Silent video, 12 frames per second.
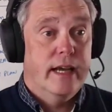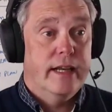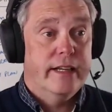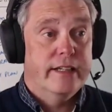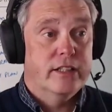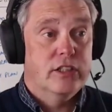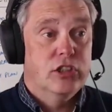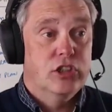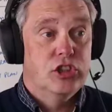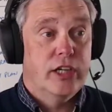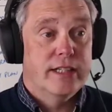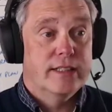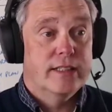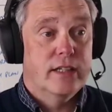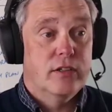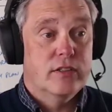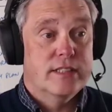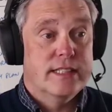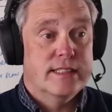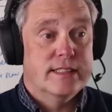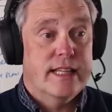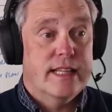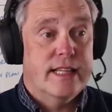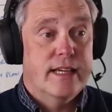and I can check that those things
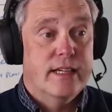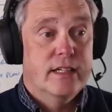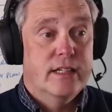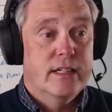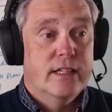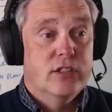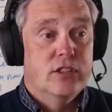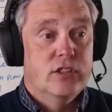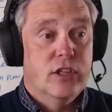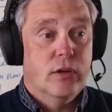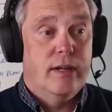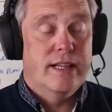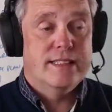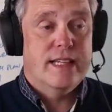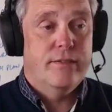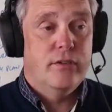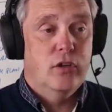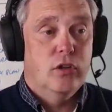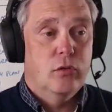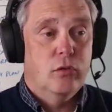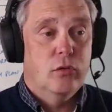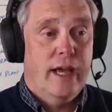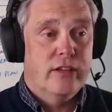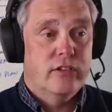are there. So let's have a
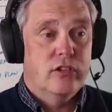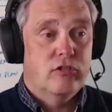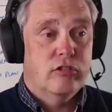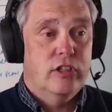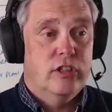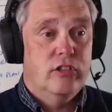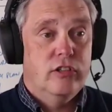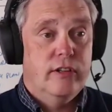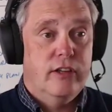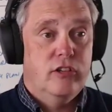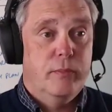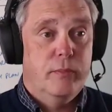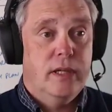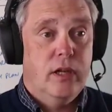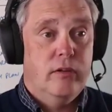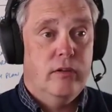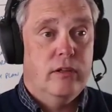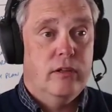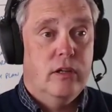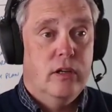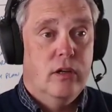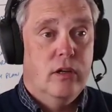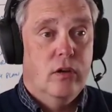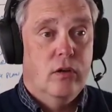look. Has the strategic data been loaded?
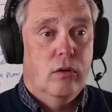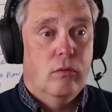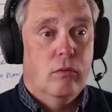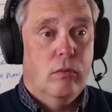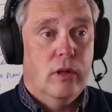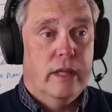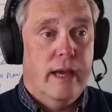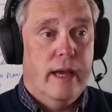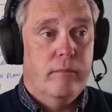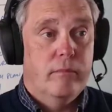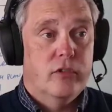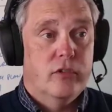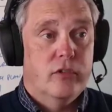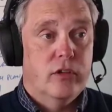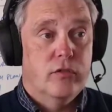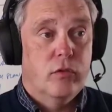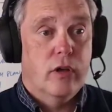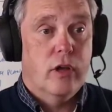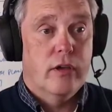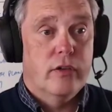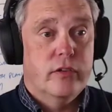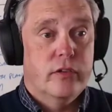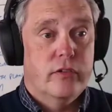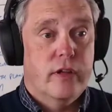Well, yep, sales
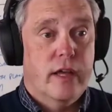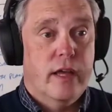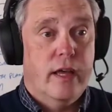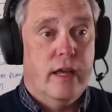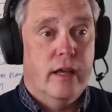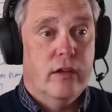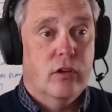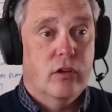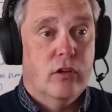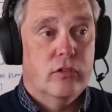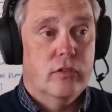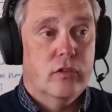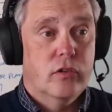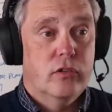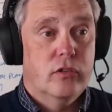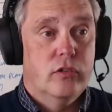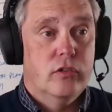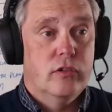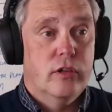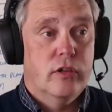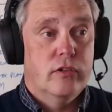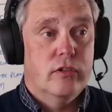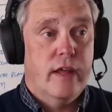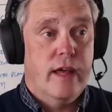forecast is there, cost of goods
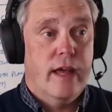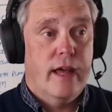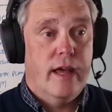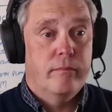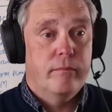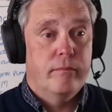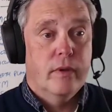is there,